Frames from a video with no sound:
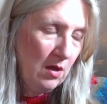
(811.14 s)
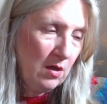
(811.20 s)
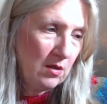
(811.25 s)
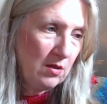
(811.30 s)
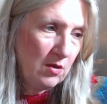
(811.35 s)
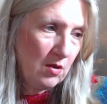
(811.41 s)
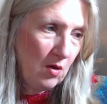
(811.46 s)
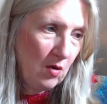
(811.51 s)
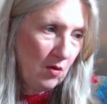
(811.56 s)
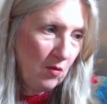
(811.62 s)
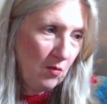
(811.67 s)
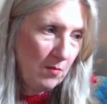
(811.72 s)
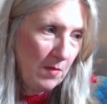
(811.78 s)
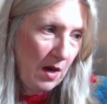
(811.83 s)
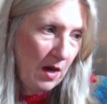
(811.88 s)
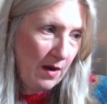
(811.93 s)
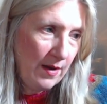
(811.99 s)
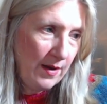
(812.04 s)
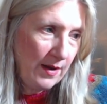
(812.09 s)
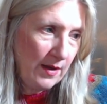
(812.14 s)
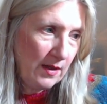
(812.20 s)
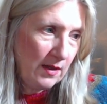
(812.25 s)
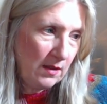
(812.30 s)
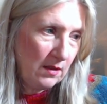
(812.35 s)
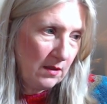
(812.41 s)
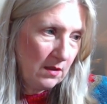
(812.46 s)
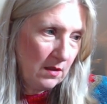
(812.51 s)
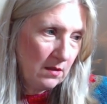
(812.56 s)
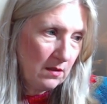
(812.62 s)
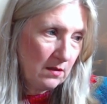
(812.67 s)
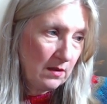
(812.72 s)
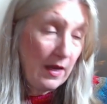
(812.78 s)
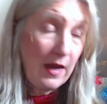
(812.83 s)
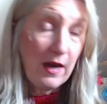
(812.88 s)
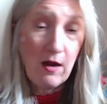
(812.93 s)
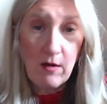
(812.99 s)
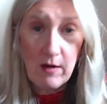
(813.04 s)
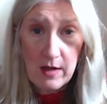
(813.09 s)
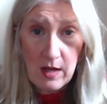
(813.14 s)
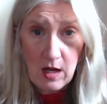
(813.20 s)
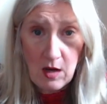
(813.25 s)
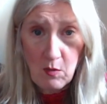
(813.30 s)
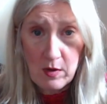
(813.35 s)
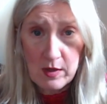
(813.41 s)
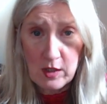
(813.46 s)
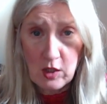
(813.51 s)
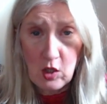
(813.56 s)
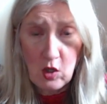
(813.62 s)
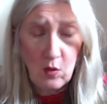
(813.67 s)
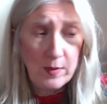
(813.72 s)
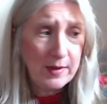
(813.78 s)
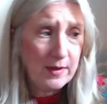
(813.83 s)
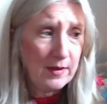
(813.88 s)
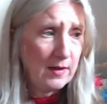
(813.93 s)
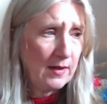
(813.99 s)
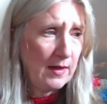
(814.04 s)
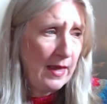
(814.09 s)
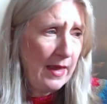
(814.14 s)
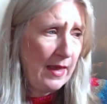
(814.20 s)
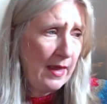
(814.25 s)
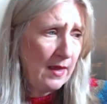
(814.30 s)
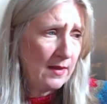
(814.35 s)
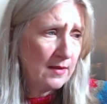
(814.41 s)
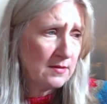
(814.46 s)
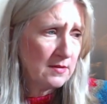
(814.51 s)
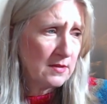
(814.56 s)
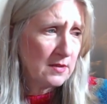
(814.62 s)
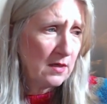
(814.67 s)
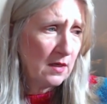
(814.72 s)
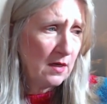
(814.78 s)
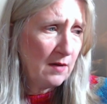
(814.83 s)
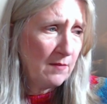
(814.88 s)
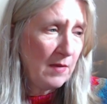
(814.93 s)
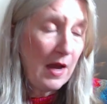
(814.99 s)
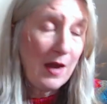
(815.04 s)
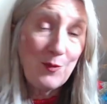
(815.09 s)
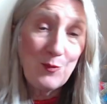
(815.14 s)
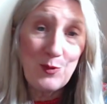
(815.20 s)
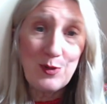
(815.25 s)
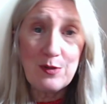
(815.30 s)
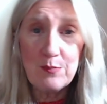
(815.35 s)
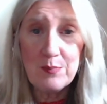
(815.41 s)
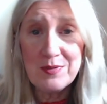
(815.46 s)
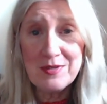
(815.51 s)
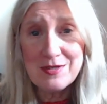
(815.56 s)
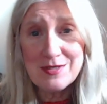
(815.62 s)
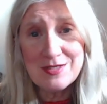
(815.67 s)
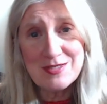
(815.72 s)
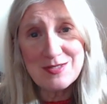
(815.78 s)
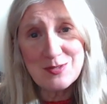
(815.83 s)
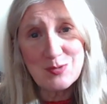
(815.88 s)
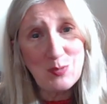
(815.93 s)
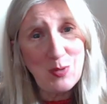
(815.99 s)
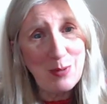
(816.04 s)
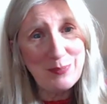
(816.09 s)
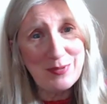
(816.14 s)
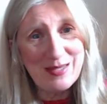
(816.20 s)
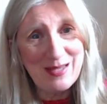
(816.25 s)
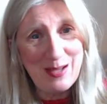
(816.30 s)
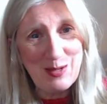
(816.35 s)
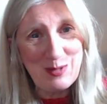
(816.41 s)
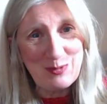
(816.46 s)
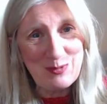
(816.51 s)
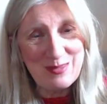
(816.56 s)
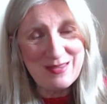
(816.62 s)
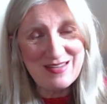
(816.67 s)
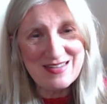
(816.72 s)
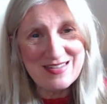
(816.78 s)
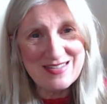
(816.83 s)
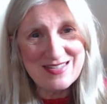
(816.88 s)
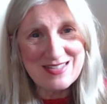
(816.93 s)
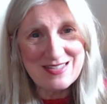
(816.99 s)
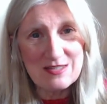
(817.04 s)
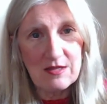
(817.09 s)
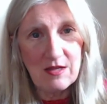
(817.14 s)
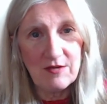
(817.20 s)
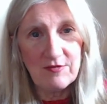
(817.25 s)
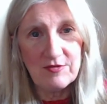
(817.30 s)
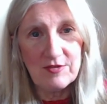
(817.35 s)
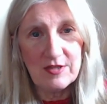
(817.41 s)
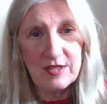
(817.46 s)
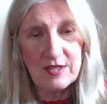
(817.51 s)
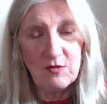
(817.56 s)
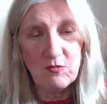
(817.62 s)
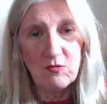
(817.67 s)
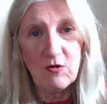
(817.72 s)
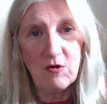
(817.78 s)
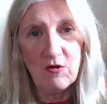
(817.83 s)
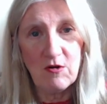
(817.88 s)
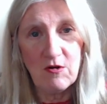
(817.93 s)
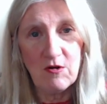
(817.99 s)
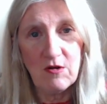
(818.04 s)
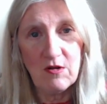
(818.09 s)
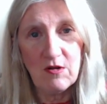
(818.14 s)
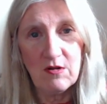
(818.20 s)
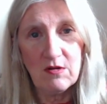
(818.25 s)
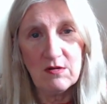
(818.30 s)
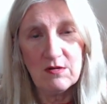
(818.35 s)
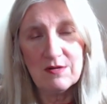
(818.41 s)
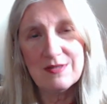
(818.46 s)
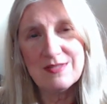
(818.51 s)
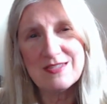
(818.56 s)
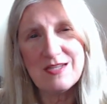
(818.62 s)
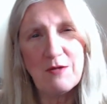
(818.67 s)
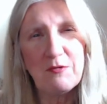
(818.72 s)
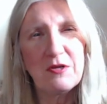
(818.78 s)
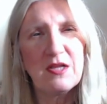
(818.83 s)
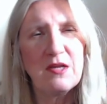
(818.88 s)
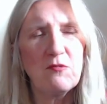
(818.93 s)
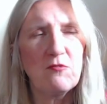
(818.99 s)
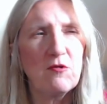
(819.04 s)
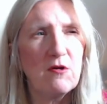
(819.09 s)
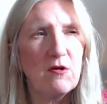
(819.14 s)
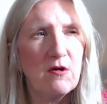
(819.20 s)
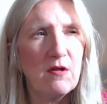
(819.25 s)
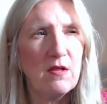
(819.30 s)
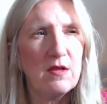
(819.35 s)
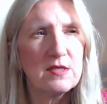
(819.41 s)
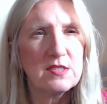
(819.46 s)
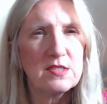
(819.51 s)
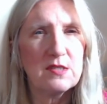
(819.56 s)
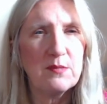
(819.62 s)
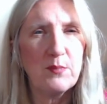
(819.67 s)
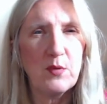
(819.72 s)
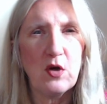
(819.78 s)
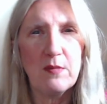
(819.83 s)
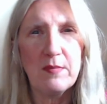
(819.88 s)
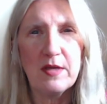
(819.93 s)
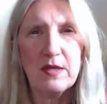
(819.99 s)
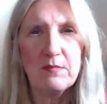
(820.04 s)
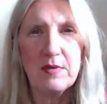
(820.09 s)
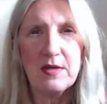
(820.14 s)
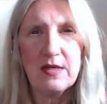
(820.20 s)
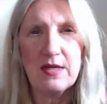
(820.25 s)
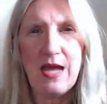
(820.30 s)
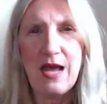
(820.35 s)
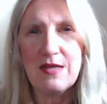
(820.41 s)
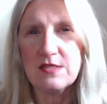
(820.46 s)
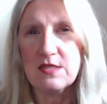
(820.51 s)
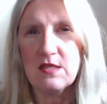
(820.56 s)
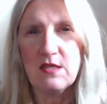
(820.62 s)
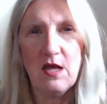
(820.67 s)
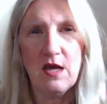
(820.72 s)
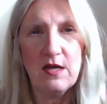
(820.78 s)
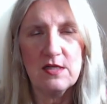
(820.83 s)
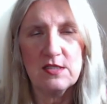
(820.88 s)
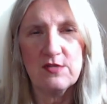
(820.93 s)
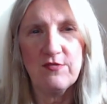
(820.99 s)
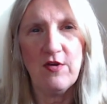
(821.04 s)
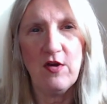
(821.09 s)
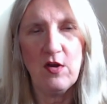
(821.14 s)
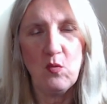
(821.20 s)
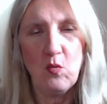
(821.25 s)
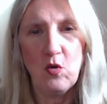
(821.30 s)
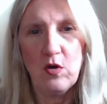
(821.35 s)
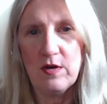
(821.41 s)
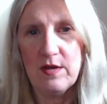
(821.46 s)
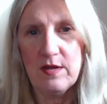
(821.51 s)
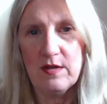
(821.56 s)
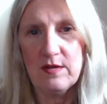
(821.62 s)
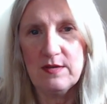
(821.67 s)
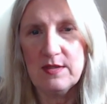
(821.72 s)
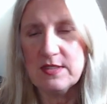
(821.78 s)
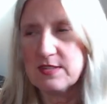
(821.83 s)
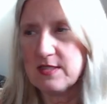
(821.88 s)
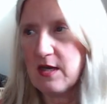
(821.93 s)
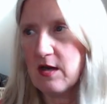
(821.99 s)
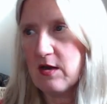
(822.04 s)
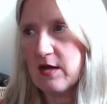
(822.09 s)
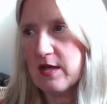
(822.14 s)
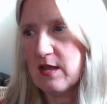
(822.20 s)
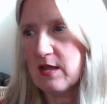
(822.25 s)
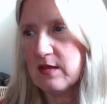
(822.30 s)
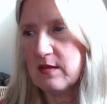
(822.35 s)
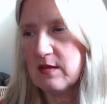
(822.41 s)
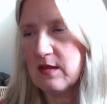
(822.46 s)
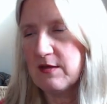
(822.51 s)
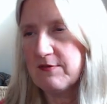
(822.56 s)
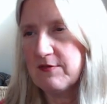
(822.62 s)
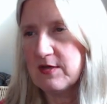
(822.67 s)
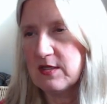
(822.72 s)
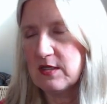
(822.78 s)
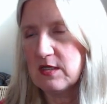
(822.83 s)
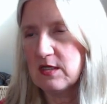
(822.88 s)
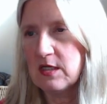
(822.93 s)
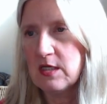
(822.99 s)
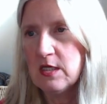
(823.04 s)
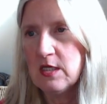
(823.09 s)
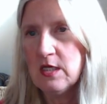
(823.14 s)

know my the area I want to go in. And um, I will be swapping out this lovely rural. It's not really rural; it's suburban, but it has a lot. It's very wooded. This area I live in.